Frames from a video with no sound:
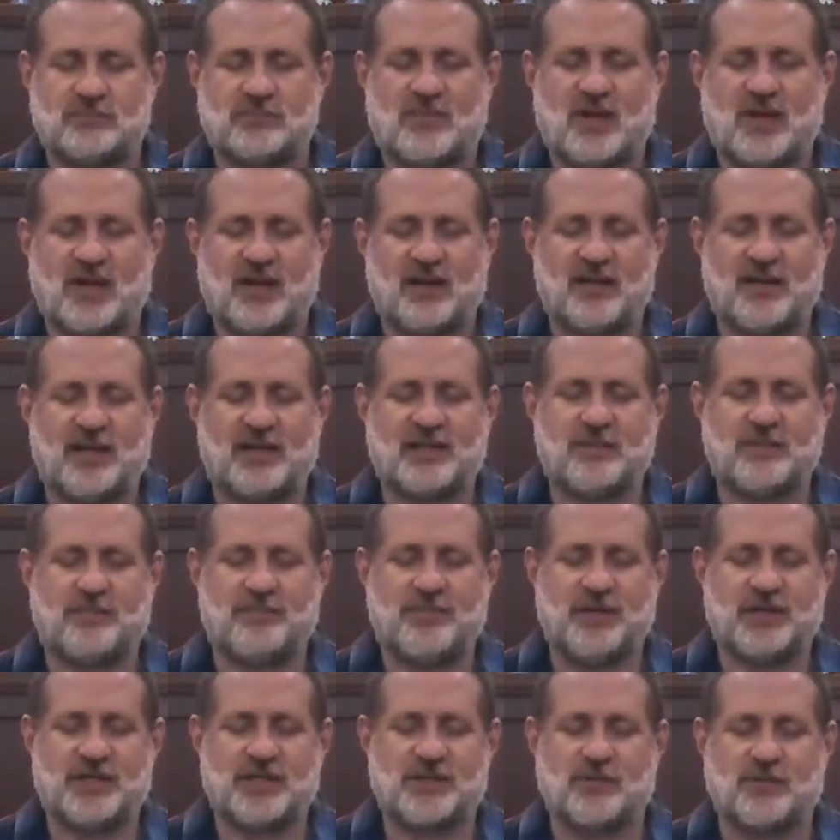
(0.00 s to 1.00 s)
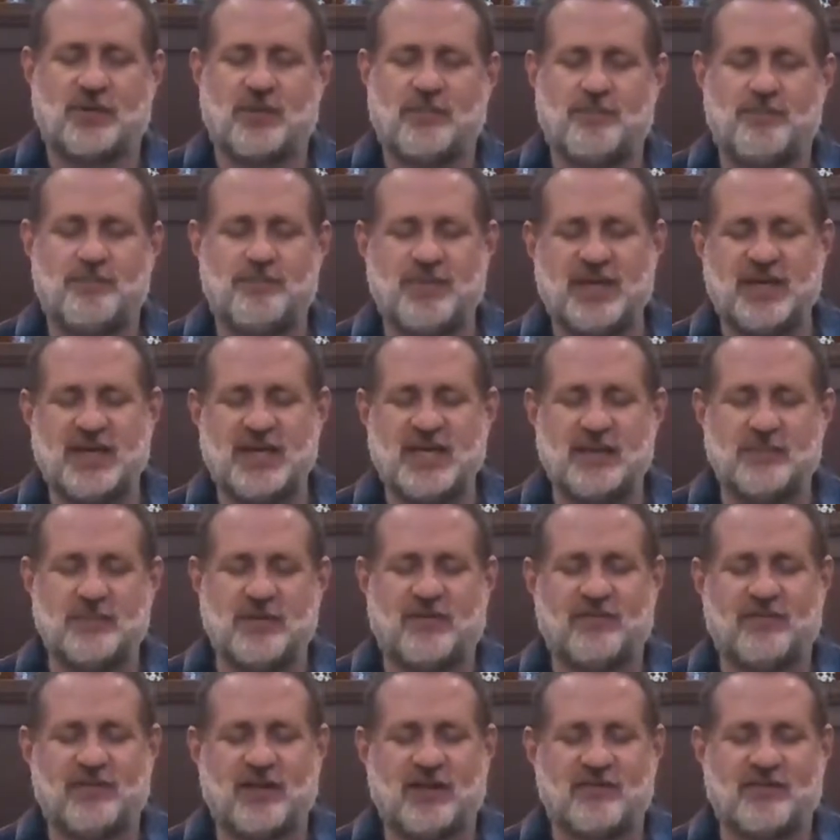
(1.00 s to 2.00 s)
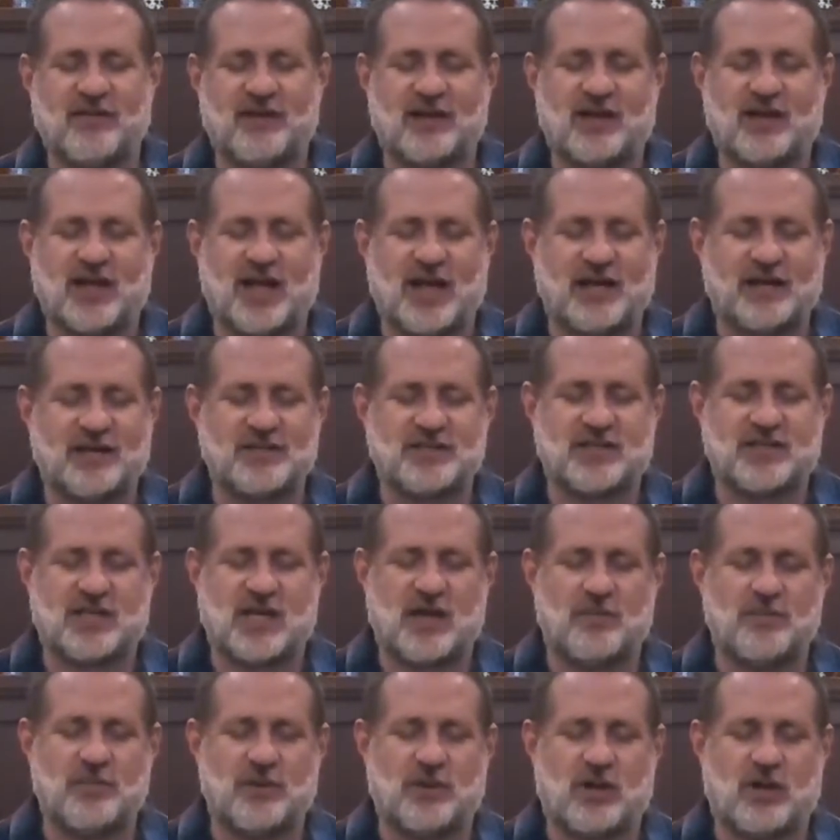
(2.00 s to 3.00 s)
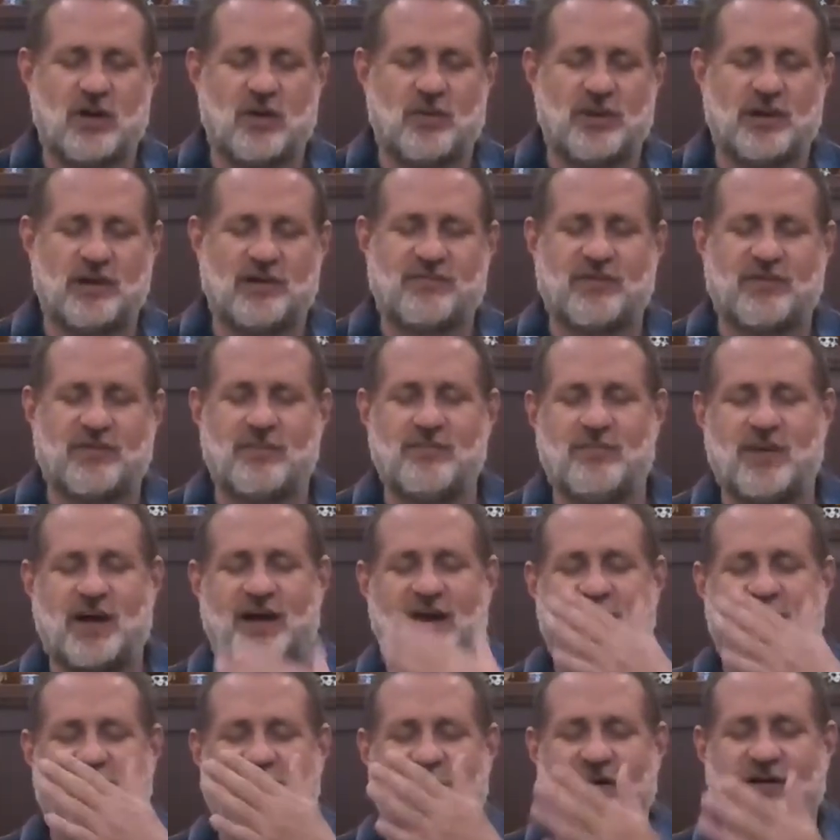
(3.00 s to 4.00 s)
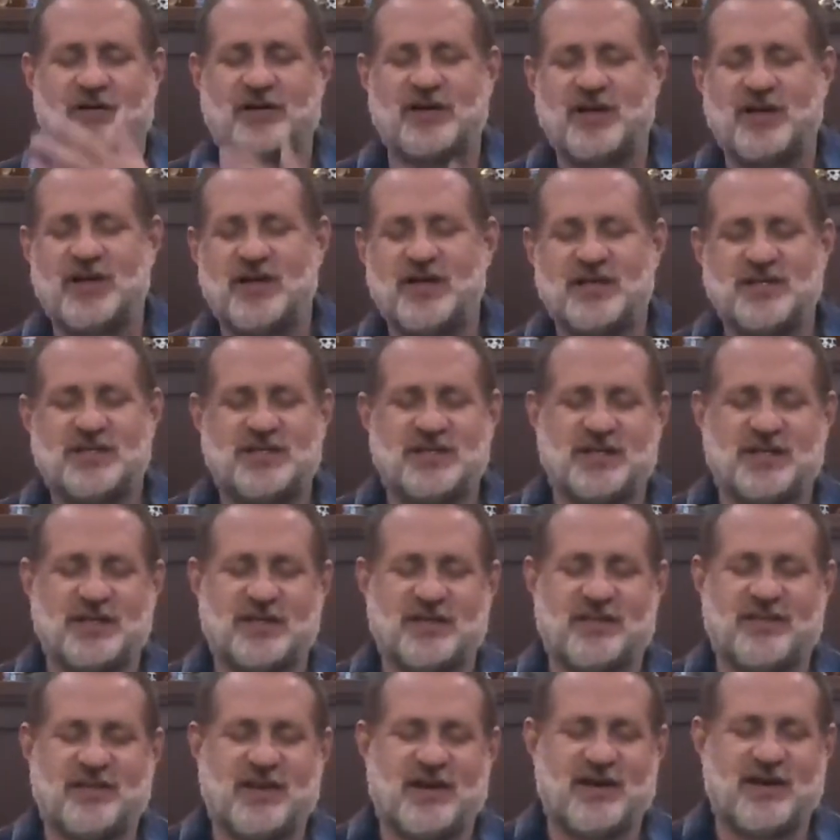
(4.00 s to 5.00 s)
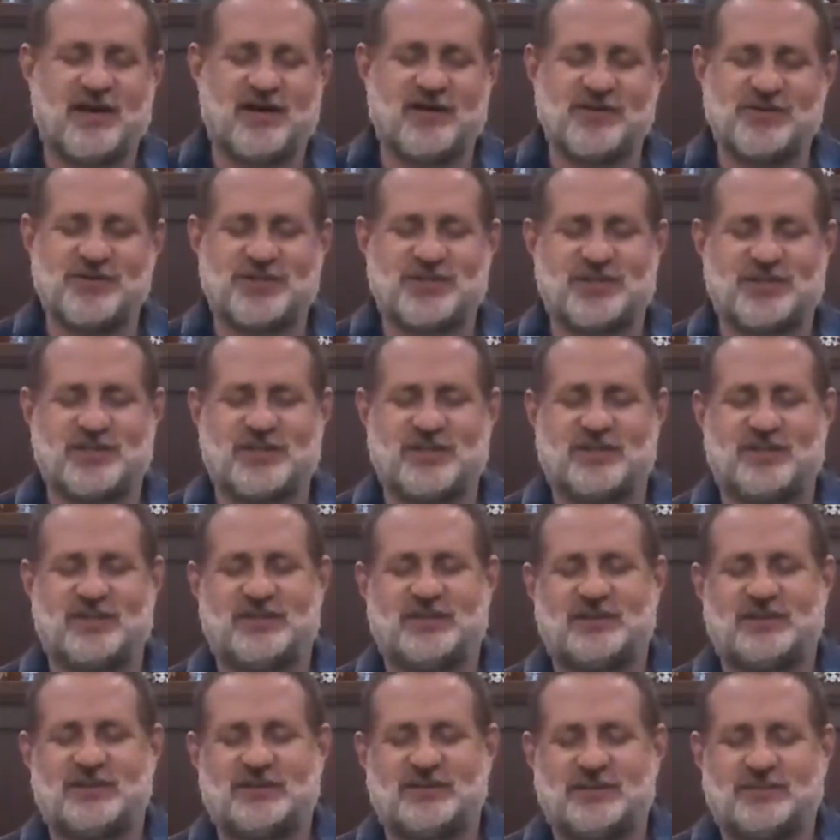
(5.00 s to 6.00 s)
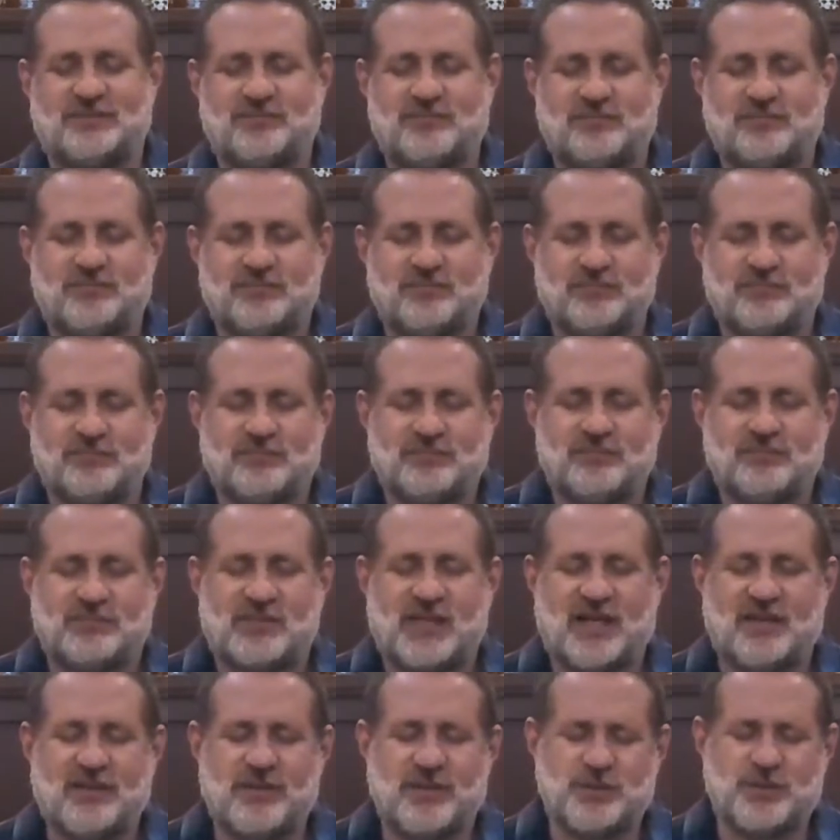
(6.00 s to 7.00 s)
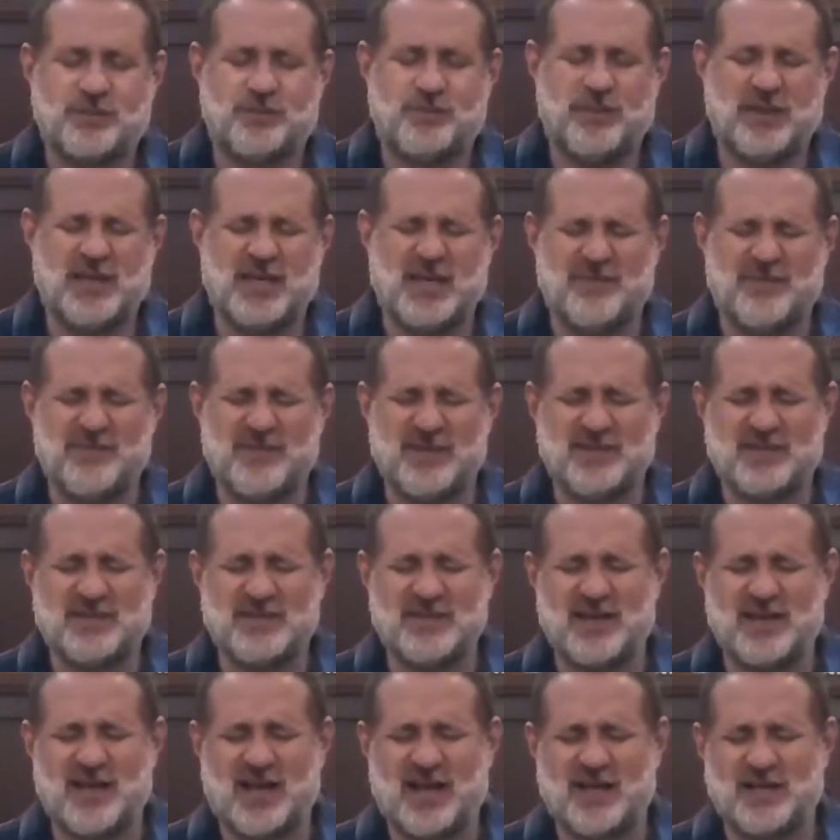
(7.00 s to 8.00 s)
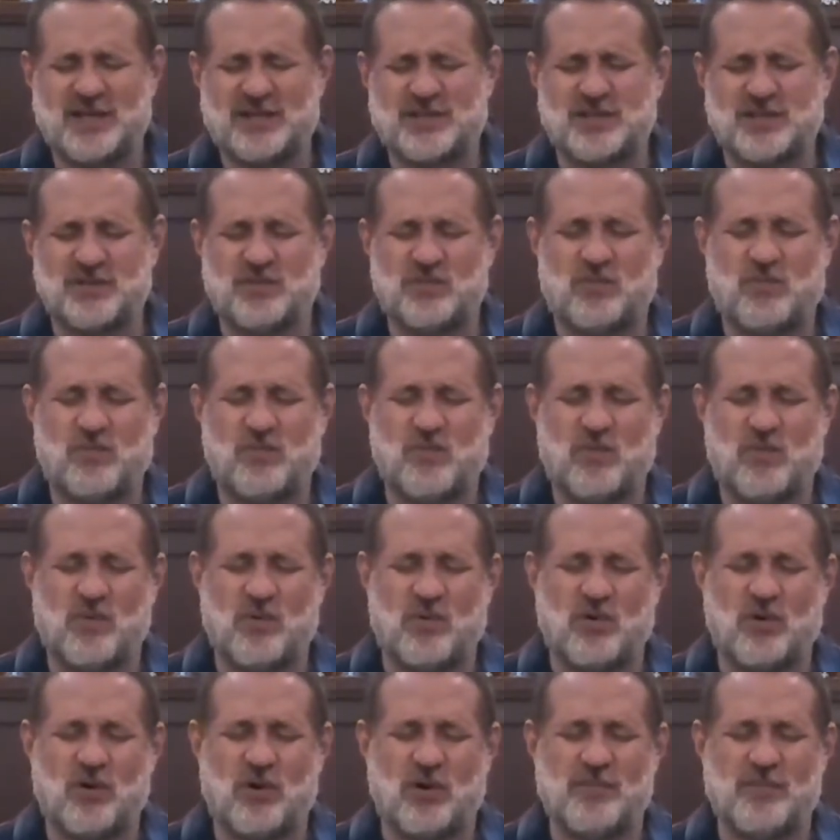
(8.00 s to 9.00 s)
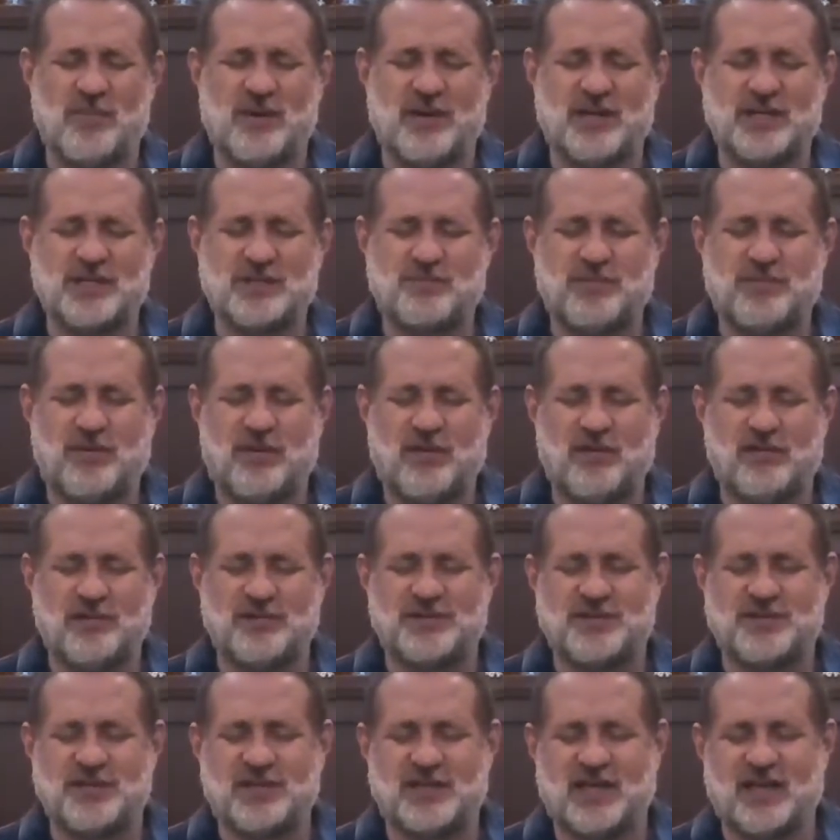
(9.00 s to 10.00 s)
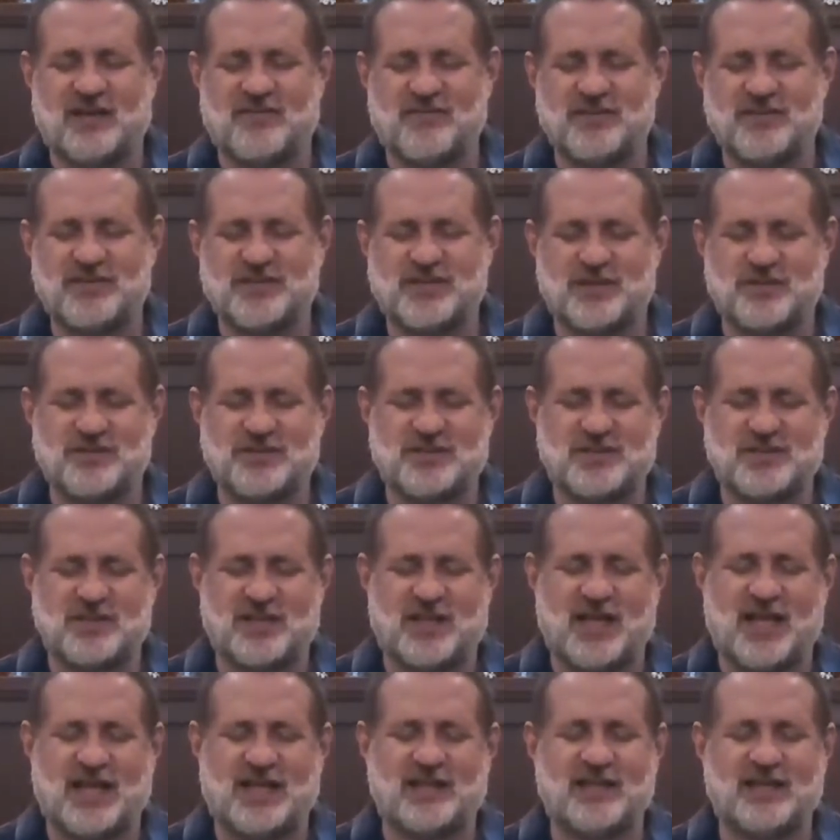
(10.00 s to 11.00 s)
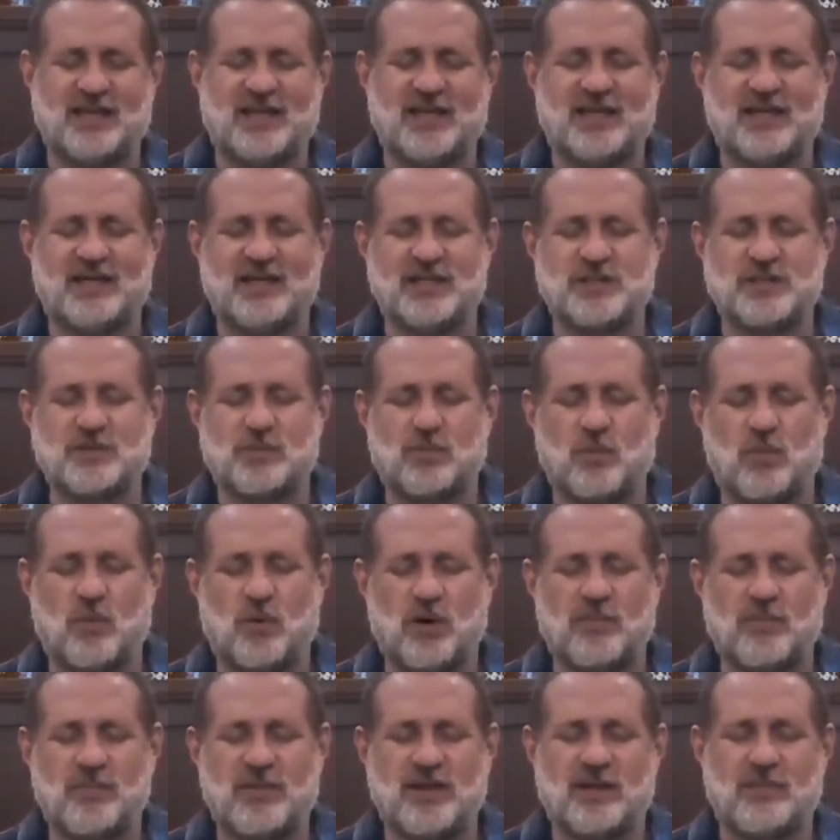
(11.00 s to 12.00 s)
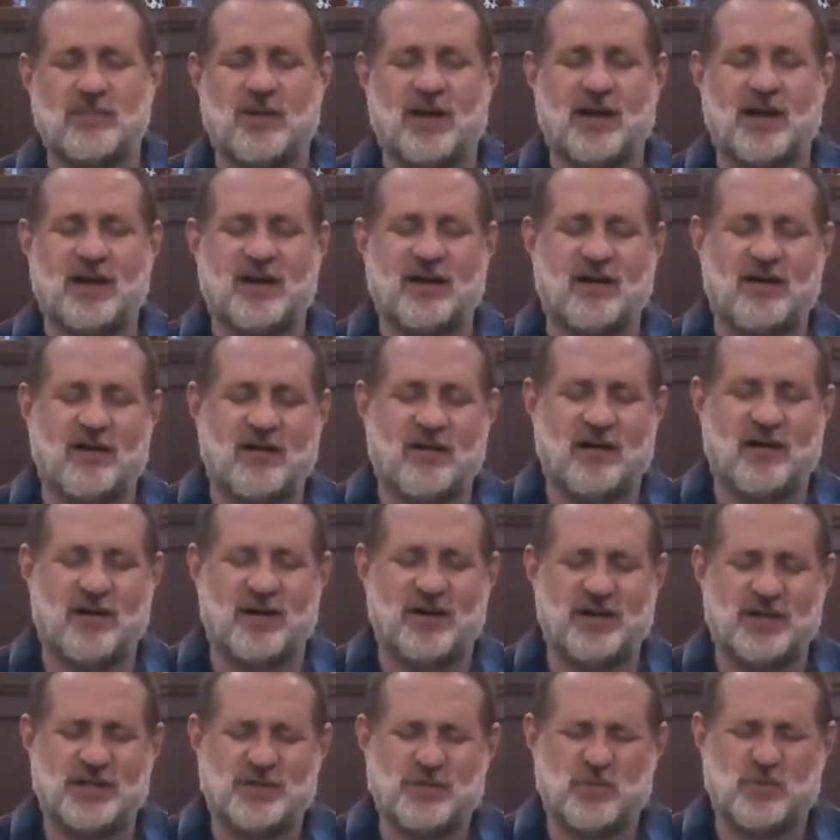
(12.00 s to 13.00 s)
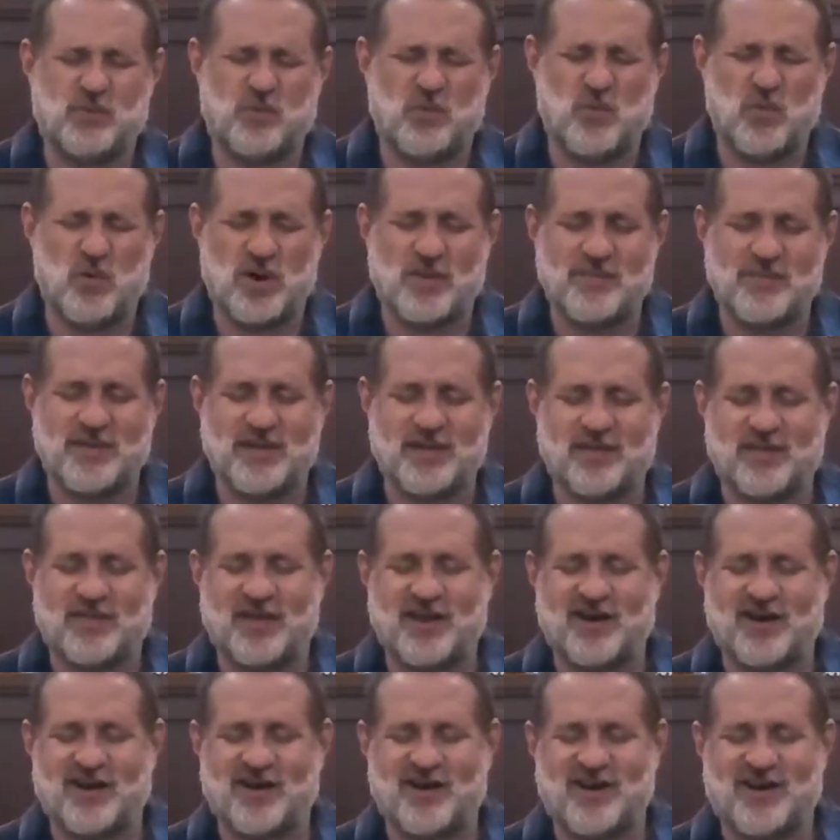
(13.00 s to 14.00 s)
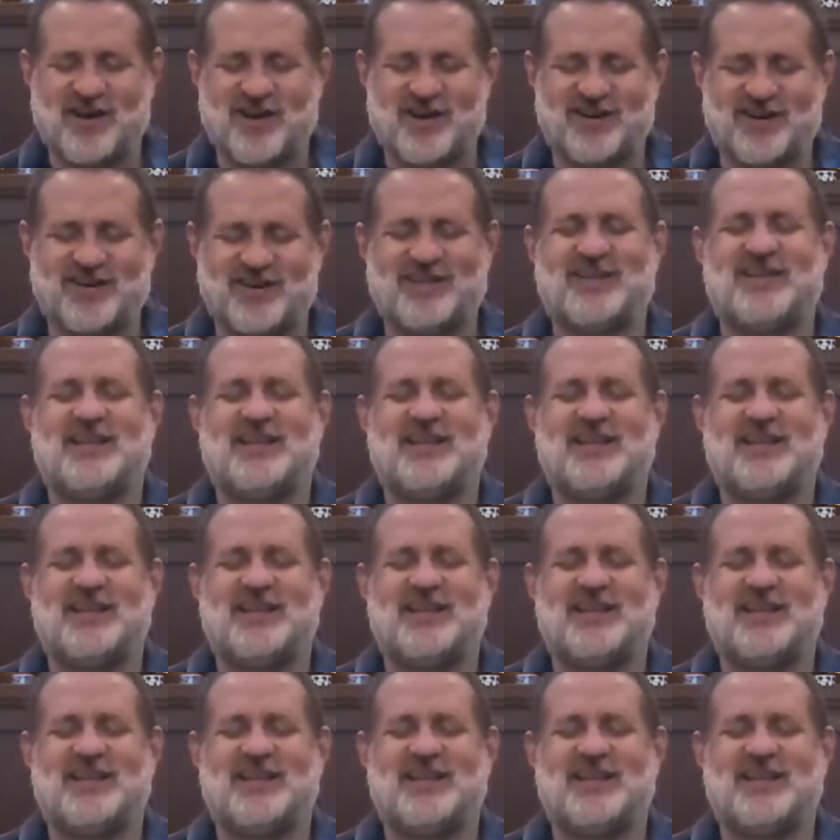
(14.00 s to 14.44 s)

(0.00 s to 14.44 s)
I like to picture a beam of loving kindness going from my heart to theirs. And this beam is nice and warm, and it's pulsing ever so slightly, and it's warming my heart, and it's warming their heart.